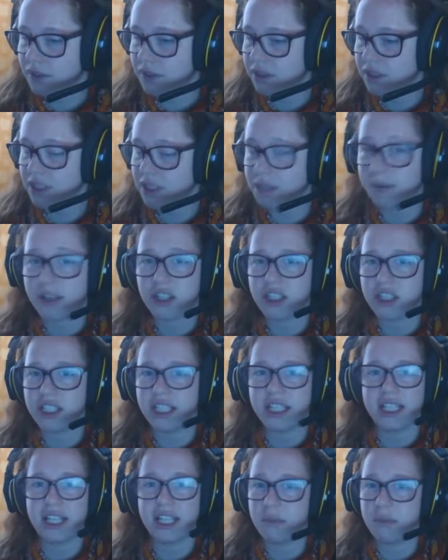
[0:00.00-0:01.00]

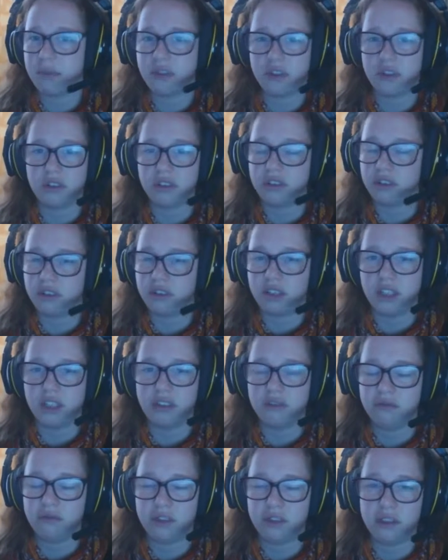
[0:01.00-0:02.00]
especially clips on,
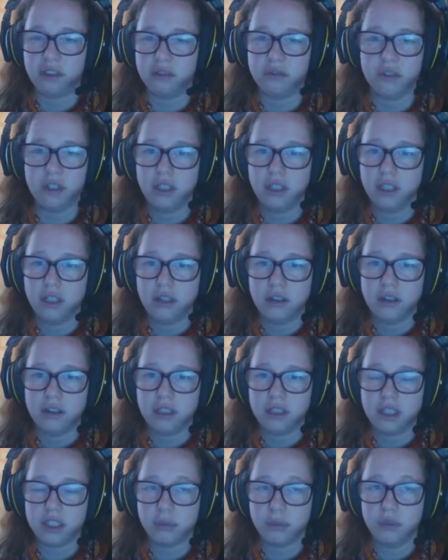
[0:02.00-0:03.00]

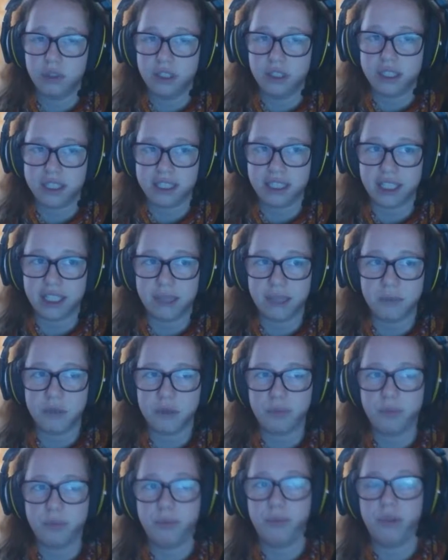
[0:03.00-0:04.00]
small little
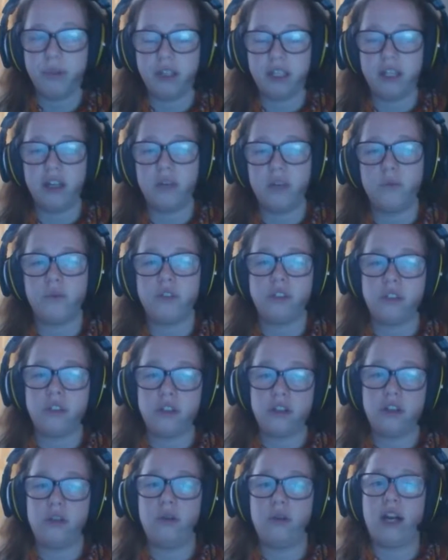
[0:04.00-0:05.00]
clips, but I wouldn't
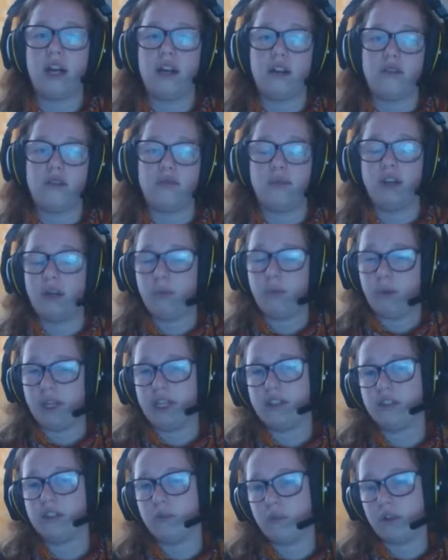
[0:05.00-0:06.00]
go out of my way
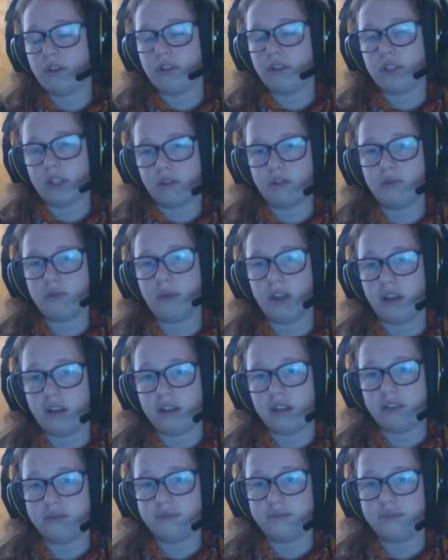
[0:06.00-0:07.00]
to watch South
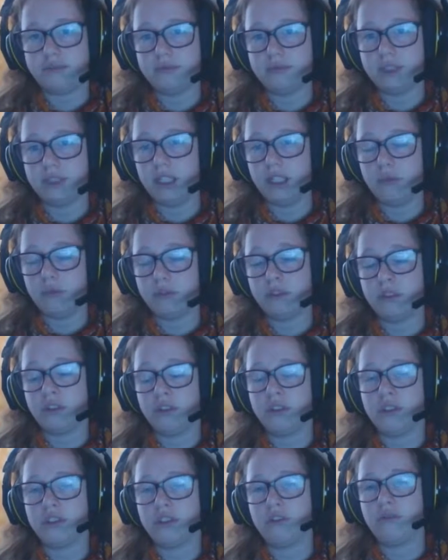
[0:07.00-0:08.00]
Park. I
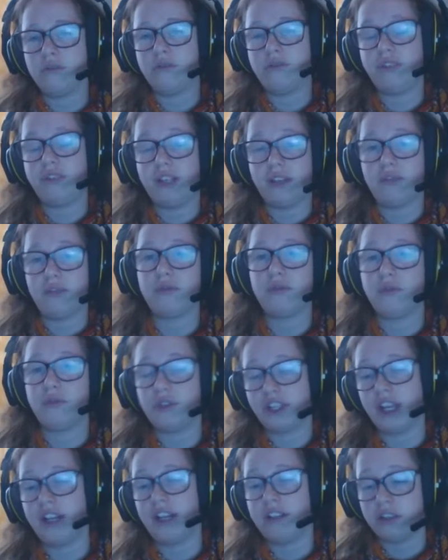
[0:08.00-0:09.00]
wouldn't flick through the
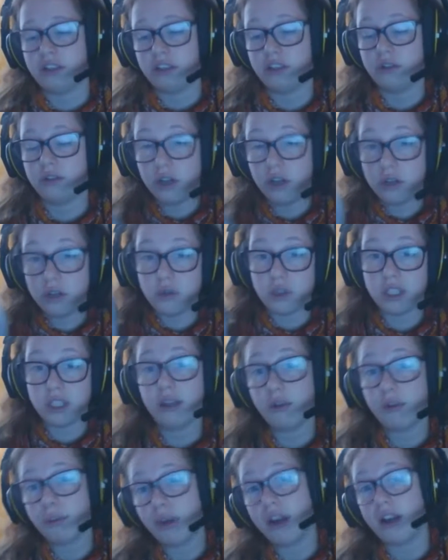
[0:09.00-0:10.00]
channels and go, "Oh,
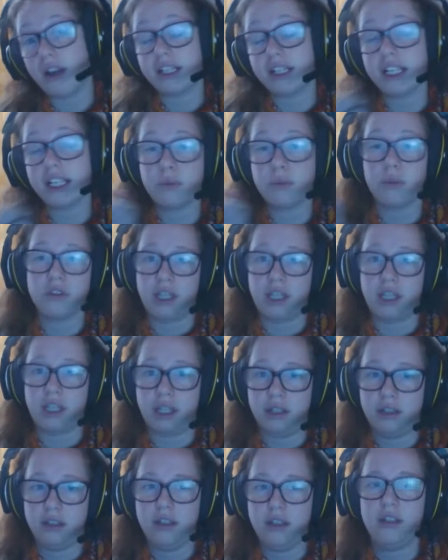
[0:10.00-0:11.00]
South Park, let's watch
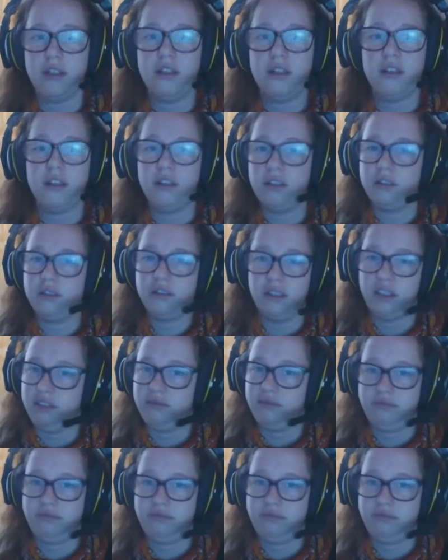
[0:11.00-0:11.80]
that." No.